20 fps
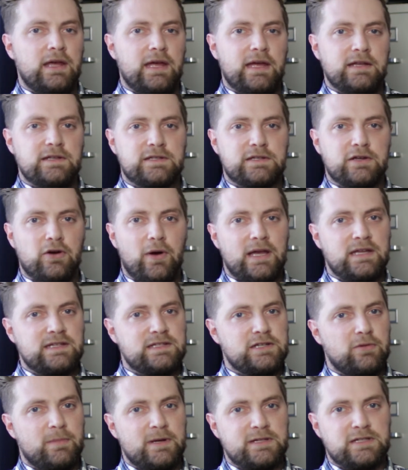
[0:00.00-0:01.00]
and so I
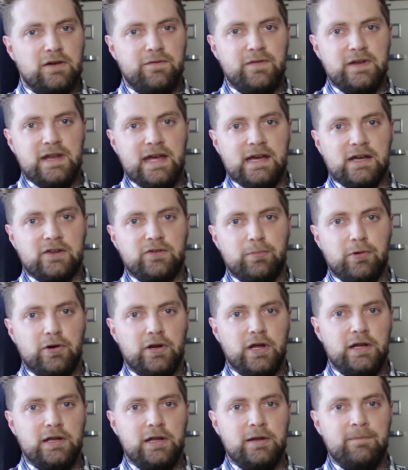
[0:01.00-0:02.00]
consider myself an
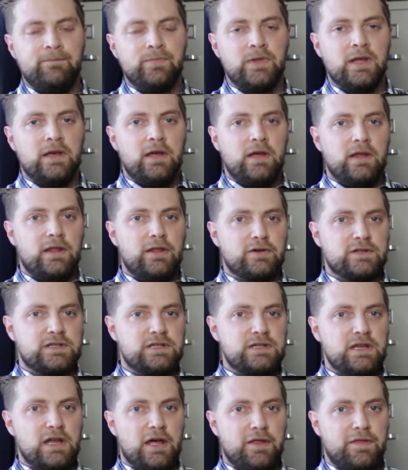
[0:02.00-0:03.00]
expert on it. There's
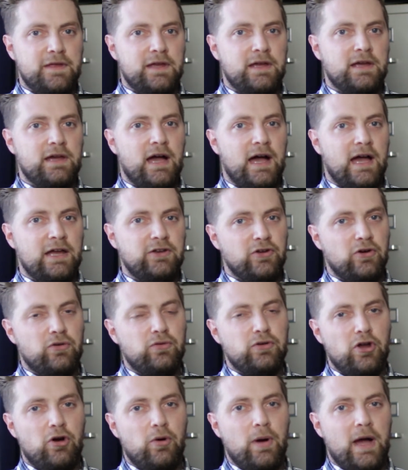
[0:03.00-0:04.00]
nothing I
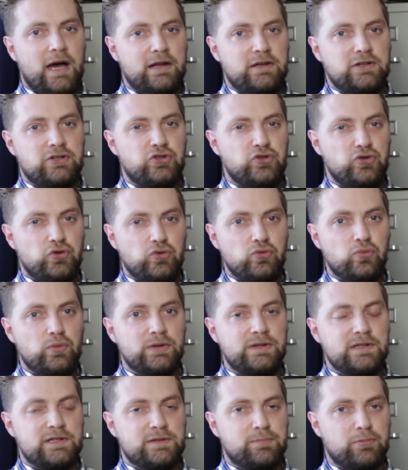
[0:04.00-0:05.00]
don't know how to do
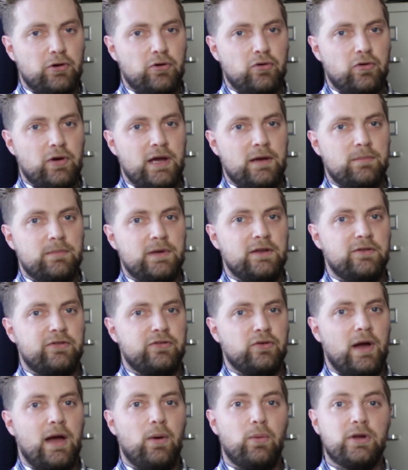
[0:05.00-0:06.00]
with this program, and so I